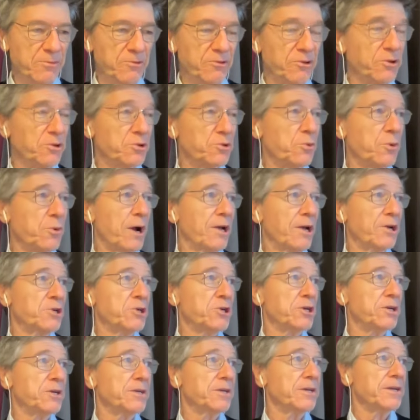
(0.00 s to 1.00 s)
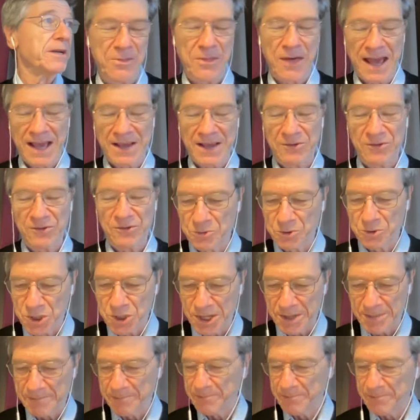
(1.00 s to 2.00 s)
situation. Thanks,
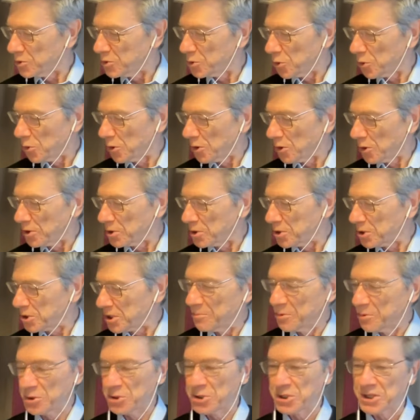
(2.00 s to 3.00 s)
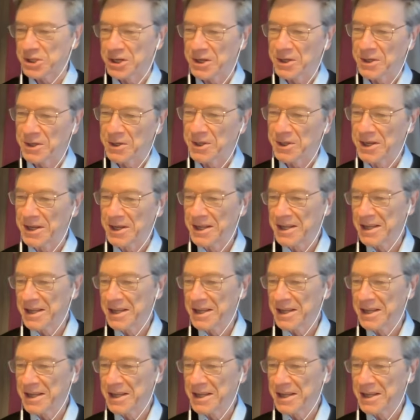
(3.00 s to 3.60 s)
Jim, George, Pushkar,